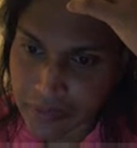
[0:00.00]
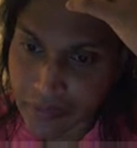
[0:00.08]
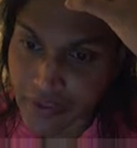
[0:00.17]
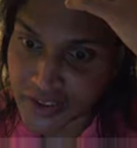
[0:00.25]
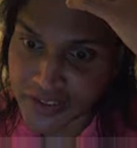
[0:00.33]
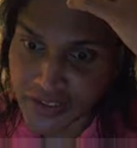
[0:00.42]

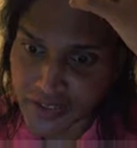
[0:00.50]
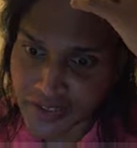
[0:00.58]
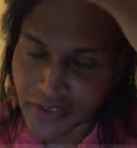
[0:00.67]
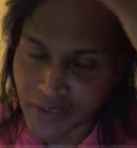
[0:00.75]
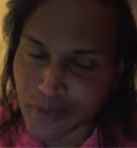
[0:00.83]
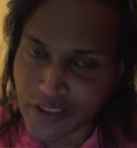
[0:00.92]

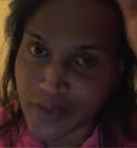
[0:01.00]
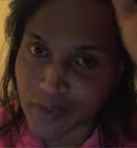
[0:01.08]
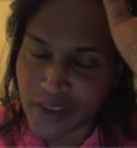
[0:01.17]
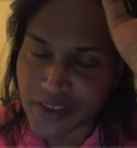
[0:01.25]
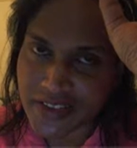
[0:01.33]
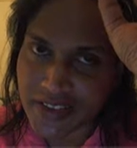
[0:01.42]
Reading, I only
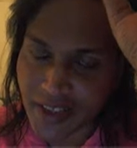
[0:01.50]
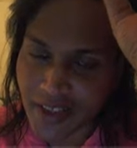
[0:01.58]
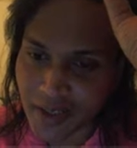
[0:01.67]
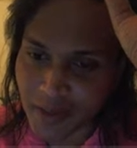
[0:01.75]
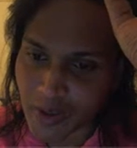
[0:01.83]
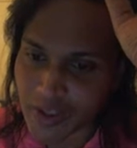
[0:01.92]
spent
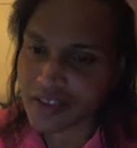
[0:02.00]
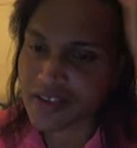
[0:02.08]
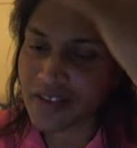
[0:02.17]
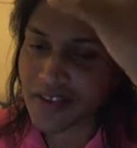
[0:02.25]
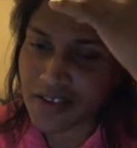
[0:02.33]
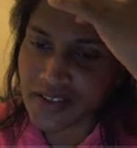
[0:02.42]
10 minutes
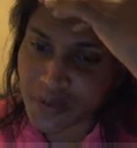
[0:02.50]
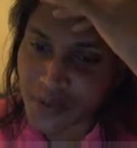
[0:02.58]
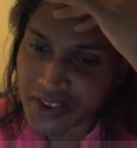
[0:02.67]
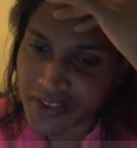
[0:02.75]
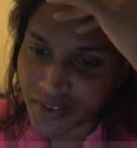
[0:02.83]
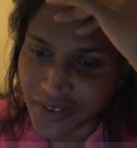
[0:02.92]
last
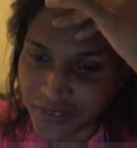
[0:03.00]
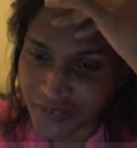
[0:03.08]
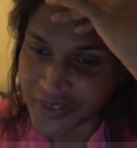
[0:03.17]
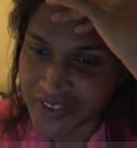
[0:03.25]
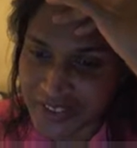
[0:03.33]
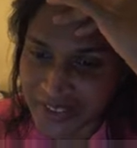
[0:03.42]
week for
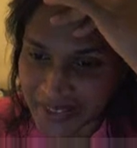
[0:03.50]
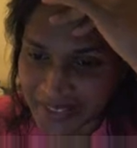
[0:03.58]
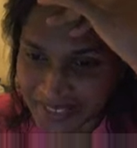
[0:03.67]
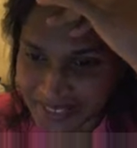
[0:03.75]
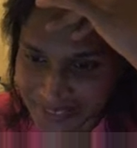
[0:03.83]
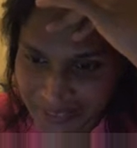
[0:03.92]
reading,
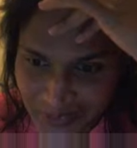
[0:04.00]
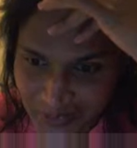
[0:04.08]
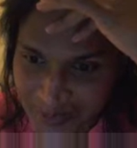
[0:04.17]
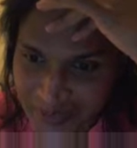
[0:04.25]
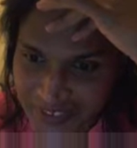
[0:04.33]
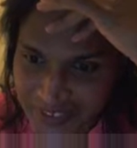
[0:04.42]

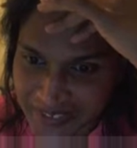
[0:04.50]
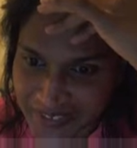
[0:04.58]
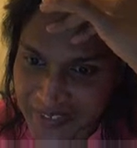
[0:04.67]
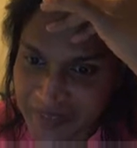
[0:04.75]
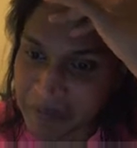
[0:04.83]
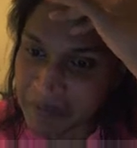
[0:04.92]
0%.
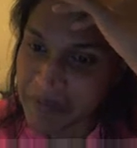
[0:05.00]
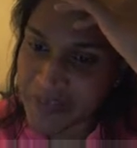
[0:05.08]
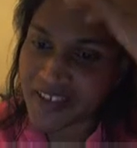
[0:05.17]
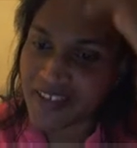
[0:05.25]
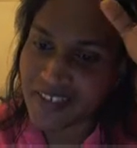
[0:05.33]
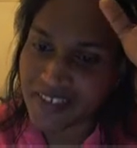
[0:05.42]

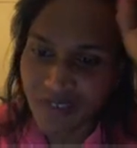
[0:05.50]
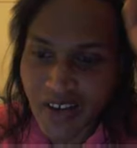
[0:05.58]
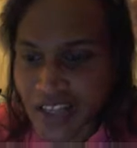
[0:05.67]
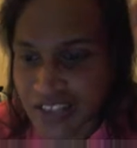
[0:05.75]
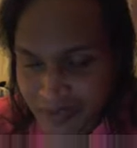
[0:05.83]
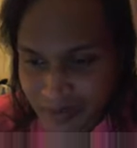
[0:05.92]
The
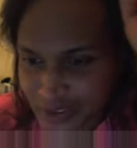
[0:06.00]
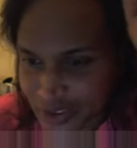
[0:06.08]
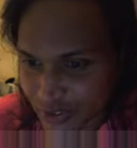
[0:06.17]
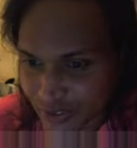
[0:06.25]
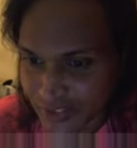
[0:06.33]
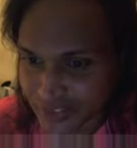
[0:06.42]
vast
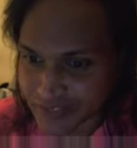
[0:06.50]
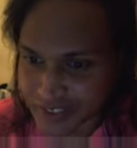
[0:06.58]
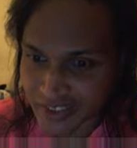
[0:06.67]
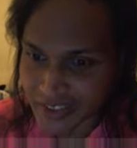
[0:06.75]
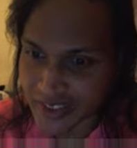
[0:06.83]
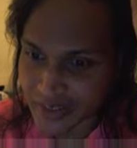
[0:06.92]
majority of
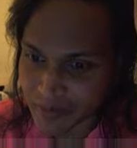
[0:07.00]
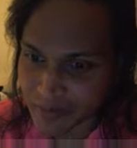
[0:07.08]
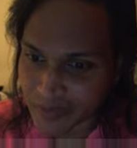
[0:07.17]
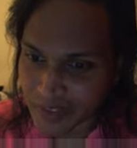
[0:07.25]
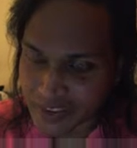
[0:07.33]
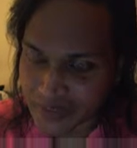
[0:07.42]

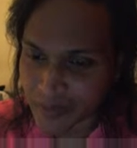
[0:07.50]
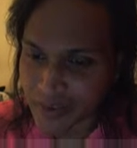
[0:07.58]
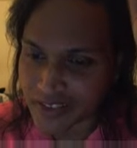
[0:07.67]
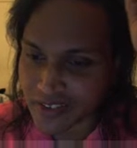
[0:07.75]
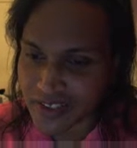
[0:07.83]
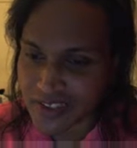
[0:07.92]
time I
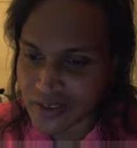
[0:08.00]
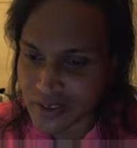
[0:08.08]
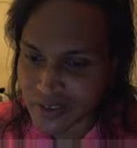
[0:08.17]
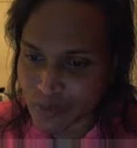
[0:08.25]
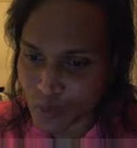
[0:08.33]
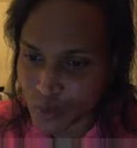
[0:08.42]
spent last
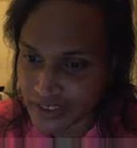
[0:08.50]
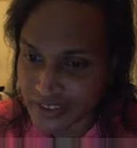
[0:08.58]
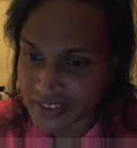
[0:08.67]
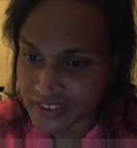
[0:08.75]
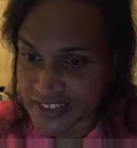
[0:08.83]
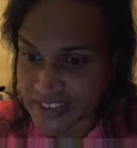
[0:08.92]
week,
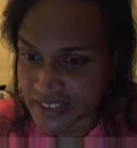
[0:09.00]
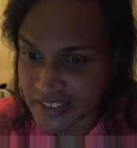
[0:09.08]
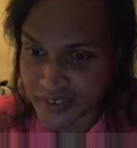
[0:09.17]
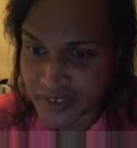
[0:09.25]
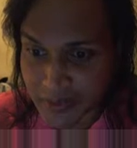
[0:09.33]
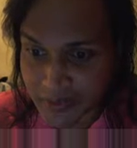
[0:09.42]

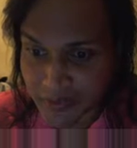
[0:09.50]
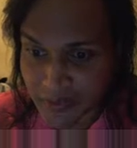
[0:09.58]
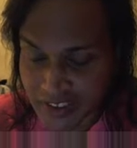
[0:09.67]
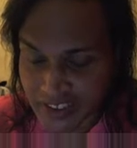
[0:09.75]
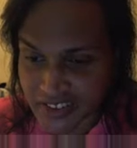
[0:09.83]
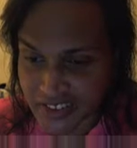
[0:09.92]

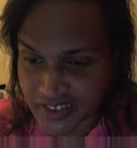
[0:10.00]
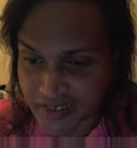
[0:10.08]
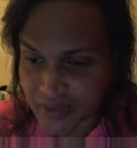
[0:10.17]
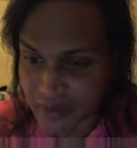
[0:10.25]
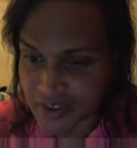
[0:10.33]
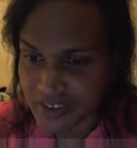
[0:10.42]

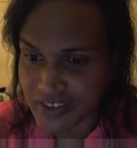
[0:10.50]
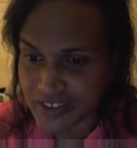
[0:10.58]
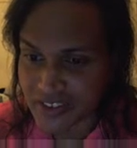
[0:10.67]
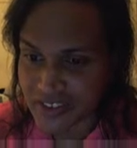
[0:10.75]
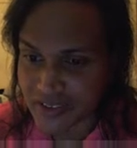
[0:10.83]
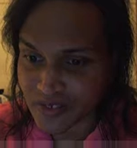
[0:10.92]
63%
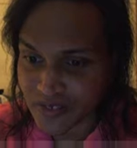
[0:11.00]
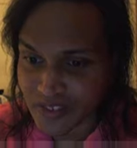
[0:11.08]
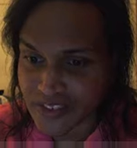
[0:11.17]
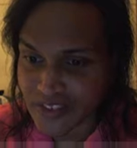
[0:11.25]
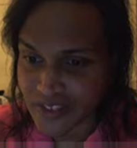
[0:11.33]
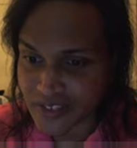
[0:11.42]
is
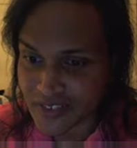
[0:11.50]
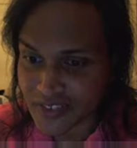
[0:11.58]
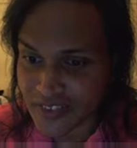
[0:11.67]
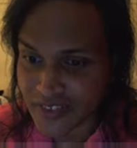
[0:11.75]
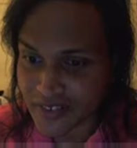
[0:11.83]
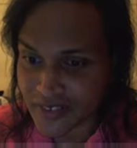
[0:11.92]

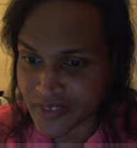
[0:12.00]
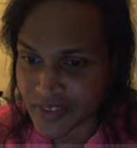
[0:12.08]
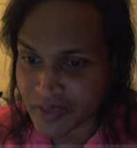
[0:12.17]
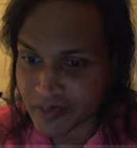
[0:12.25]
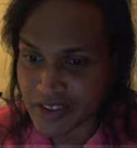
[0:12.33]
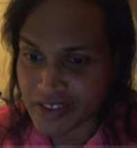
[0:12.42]

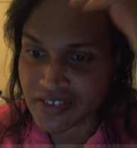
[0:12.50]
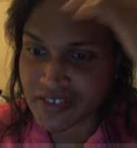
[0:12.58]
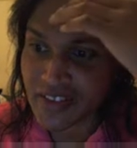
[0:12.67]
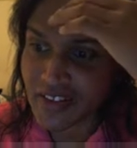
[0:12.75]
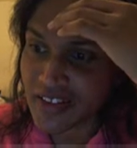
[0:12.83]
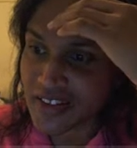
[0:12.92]
3,930 minutes.
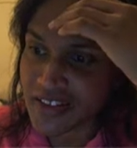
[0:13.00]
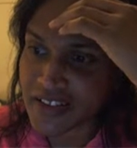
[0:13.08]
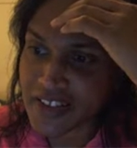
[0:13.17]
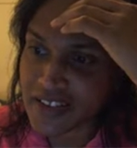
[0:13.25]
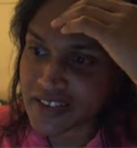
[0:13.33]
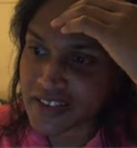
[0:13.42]
That's
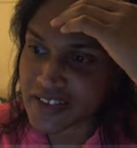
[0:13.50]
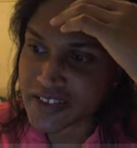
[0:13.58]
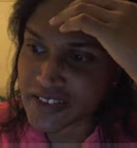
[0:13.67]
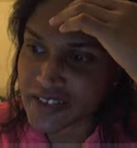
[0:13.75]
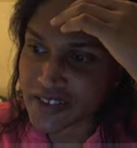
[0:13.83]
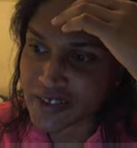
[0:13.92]

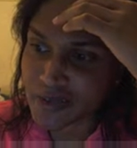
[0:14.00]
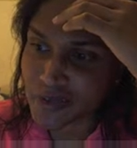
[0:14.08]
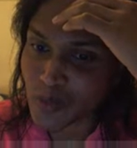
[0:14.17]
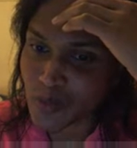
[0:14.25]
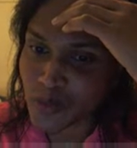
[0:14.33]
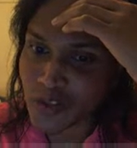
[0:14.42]
actually
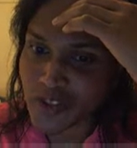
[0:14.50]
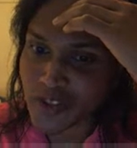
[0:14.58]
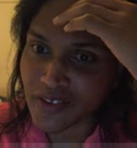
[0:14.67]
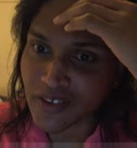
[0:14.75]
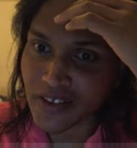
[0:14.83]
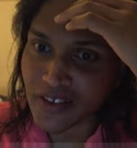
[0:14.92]
more
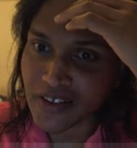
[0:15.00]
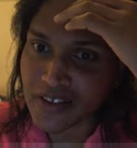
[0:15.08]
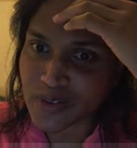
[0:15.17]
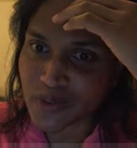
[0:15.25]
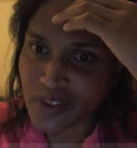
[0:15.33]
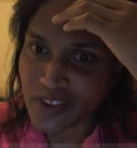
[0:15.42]
than
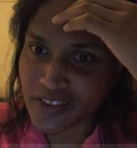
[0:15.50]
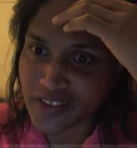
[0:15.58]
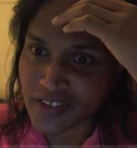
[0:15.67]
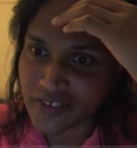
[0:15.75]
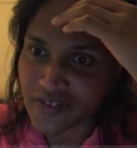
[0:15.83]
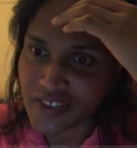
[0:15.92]
last week,
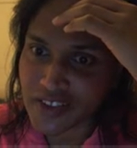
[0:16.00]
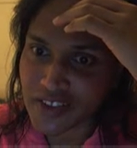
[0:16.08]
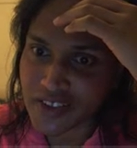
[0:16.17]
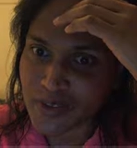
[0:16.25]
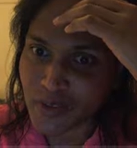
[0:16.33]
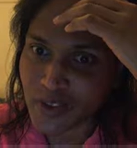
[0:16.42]
which I
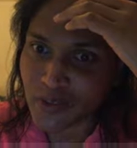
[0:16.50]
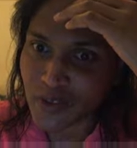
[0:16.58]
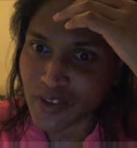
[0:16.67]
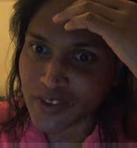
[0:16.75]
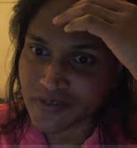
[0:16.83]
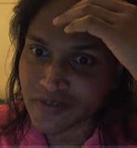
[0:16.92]
spent
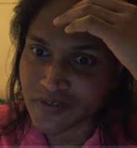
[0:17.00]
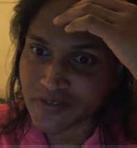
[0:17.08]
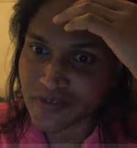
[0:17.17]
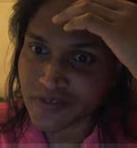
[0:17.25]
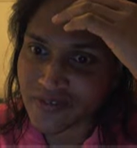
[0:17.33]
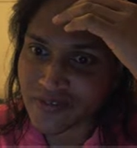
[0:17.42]
what,
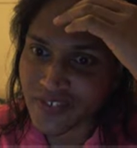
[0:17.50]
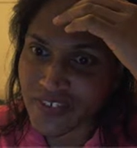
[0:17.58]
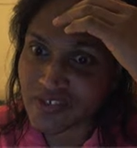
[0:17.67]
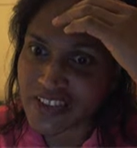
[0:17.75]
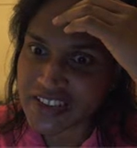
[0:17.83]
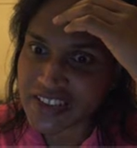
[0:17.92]

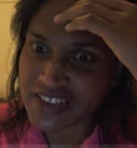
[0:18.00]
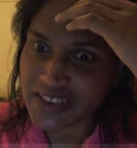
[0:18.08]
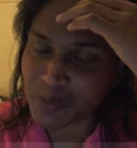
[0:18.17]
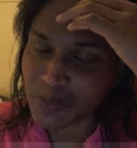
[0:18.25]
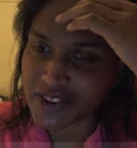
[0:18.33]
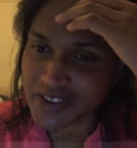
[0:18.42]

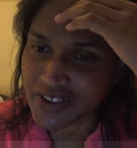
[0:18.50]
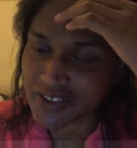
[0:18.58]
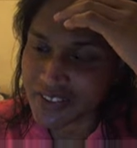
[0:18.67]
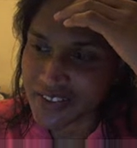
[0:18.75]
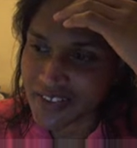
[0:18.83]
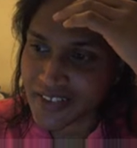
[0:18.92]
56%.
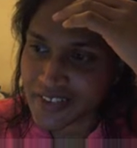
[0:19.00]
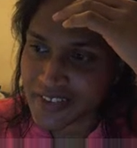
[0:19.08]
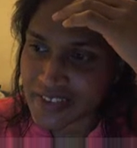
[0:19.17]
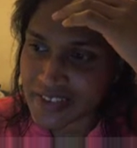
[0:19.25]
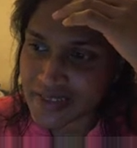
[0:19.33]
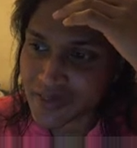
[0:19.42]

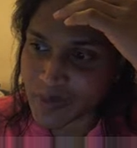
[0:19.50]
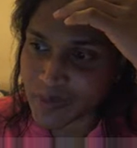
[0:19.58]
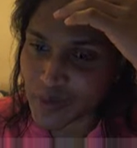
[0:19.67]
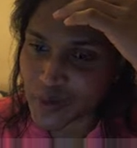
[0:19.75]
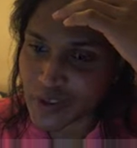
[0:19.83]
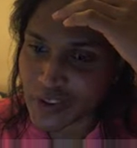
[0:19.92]
I spent
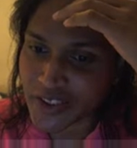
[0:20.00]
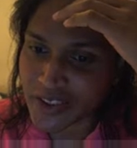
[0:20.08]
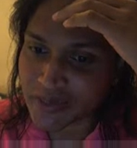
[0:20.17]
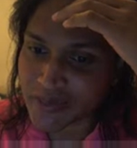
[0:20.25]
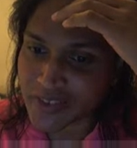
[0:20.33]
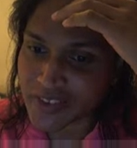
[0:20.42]
more
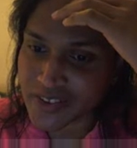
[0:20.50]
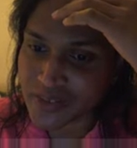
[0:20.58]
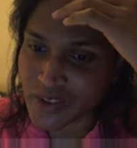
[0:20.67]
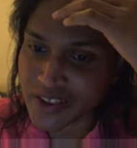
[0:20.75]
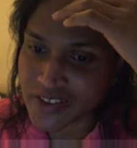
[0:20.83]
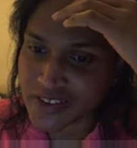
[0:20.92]
time this
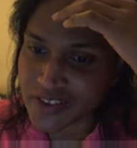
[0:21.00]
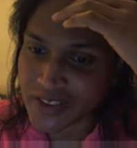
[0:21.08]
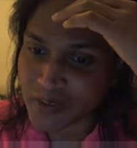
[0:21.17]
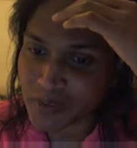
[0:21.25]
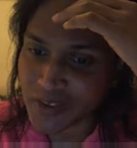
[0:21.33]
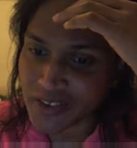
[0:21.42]
week
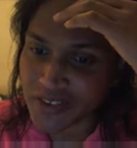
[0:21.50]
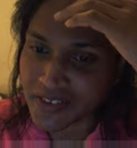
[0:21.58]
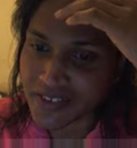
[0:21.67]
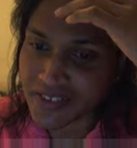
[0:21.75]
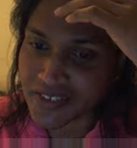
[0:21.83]
sleeping.